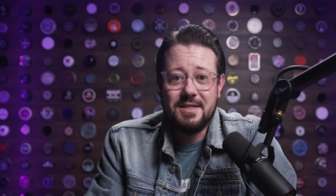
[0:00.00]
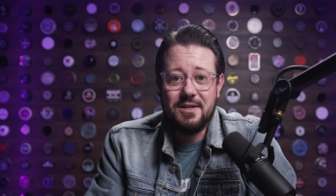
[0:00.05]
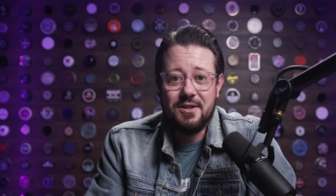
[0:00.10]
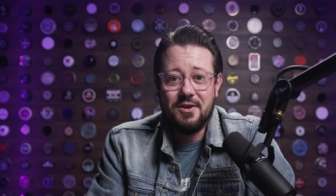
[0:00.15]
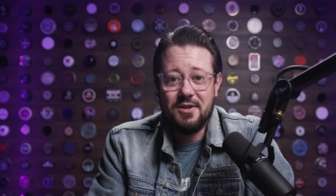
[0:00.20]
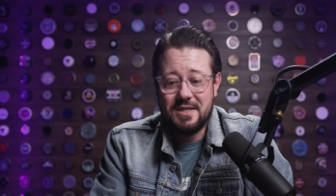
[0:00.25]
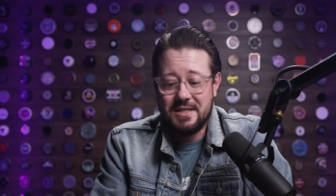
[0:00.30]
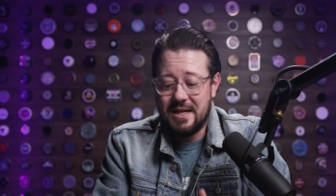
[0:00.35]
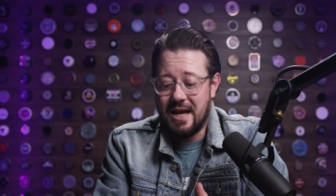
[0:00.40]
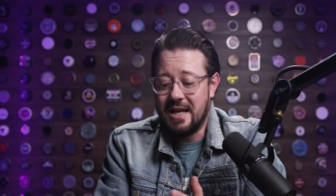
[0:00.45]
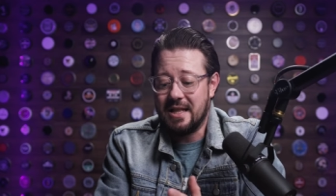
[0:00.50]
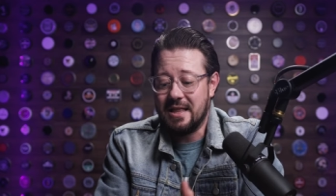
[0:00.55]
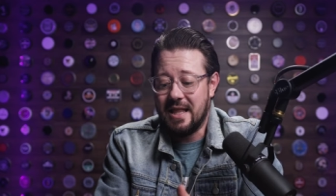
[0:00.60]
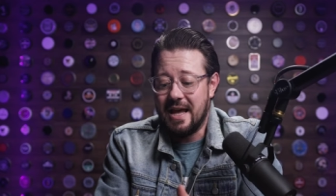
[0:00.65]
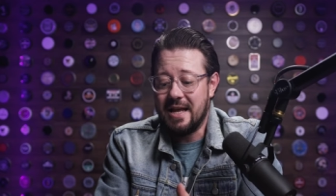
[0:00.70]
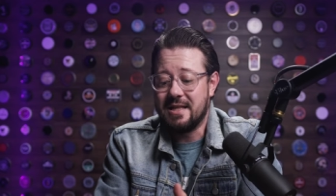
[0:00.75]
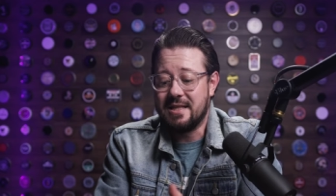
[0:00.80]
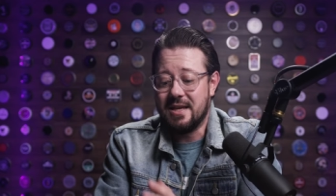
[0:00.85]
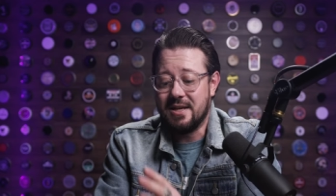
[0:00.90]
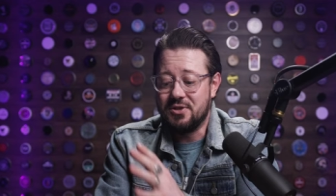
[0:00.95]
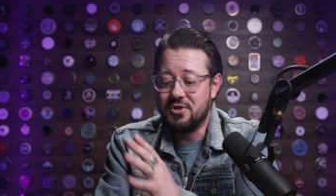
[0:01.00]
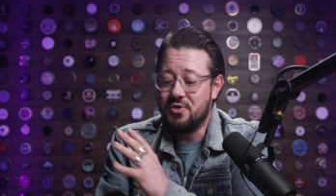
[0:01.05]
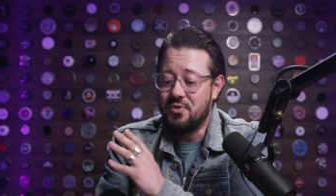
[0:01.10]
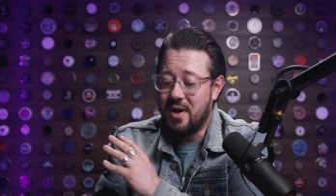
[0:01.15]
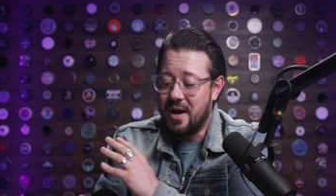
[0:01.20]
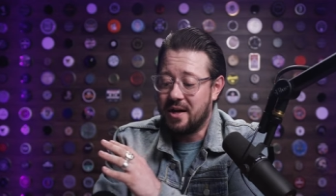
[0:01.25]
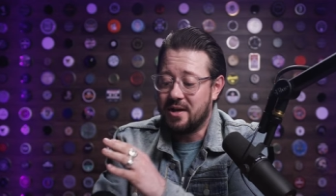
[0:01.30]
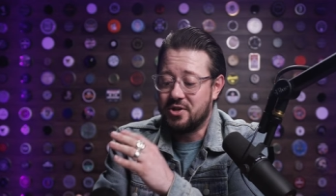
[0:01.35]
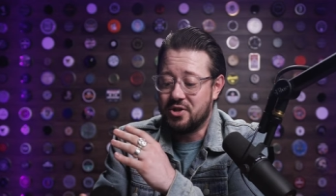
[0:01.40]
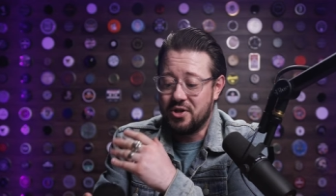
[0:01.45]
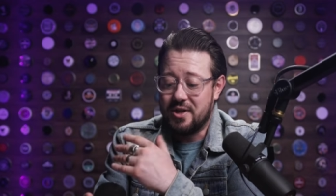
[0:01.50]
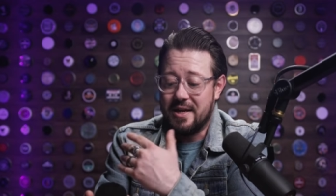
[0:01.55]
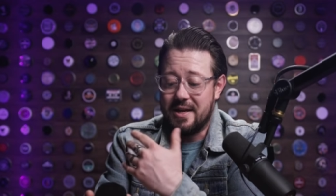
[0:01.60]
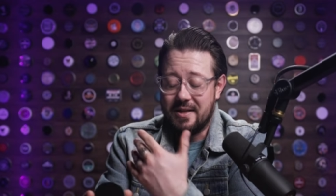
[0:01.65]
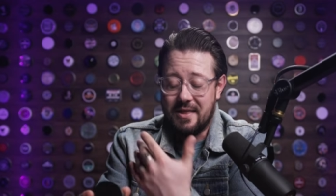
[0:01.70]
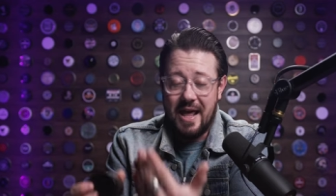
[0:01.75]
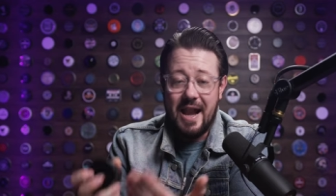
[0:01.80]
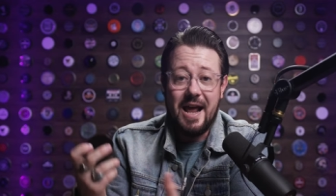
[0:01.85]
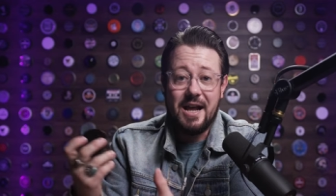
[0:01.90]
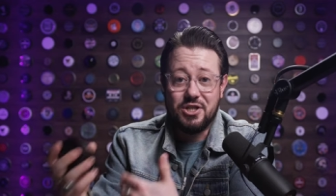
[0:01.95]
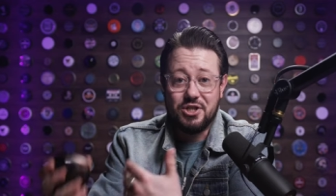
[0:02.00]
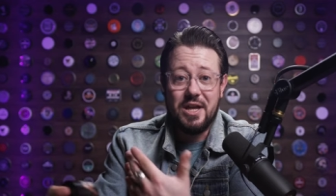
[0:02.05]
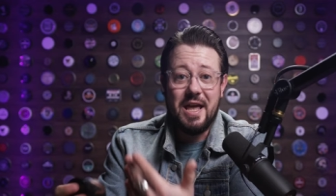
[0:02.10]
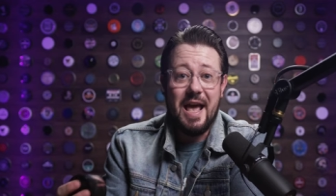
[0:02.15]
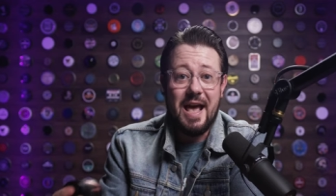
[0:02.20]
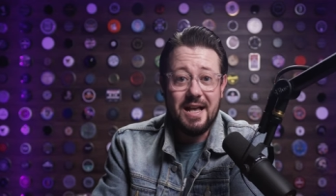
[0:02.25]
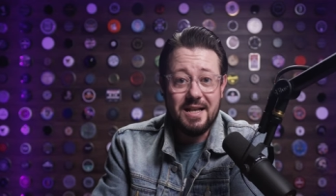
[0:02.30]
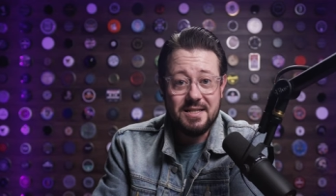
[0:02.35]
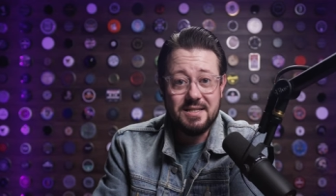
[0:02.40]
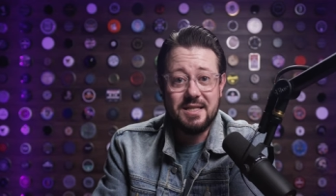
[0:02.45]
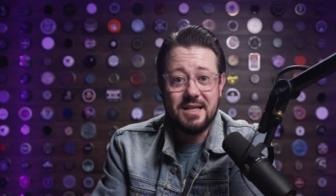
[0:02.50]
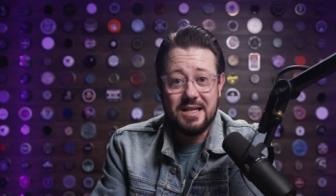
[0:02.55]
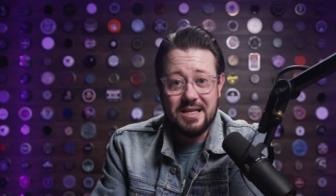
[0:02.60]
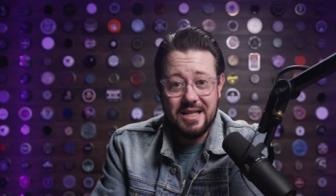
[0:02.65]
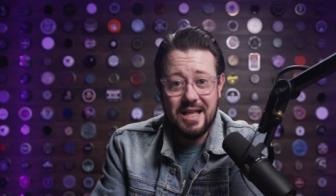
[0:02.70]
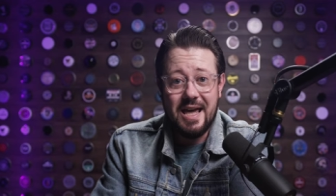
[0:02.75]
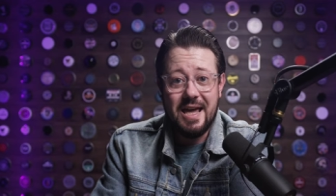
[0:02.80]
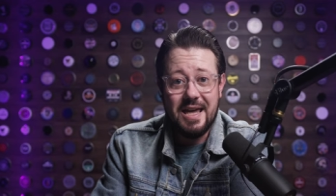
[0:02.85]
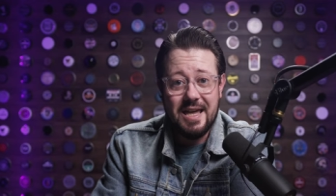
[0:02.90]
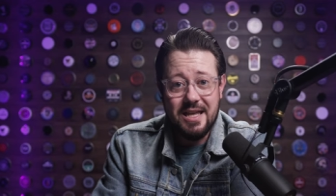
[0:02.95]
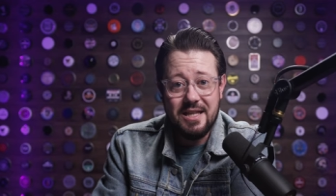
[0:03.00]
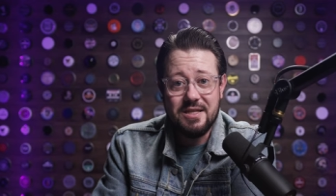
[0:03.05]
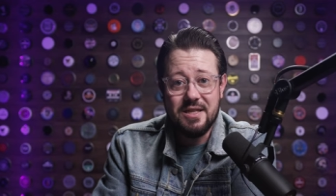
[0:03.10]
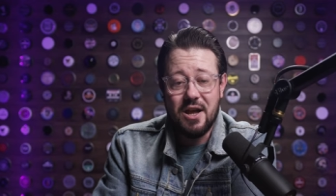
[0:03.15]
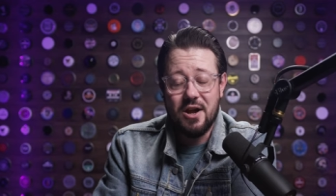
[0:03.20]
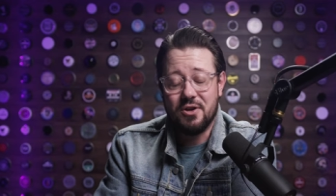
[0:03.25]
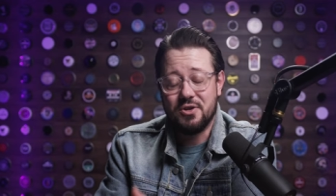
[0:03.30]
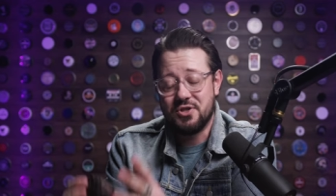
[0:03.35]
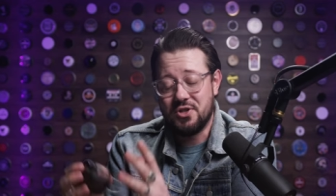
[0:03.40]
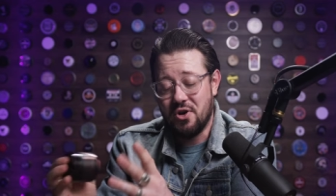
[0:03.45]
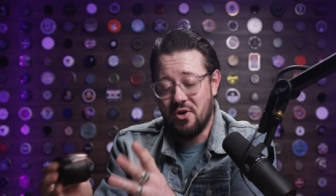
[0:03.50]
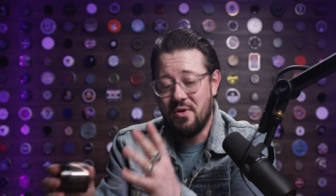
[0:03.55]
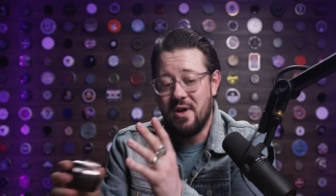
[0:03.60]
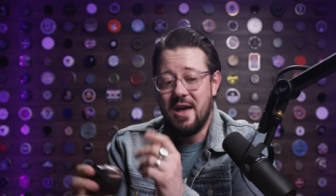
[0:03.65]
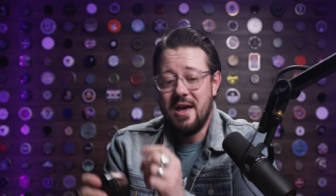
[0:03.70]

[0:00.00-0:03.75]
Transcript: You know, it's not like this who actually that actually has the clay in there. So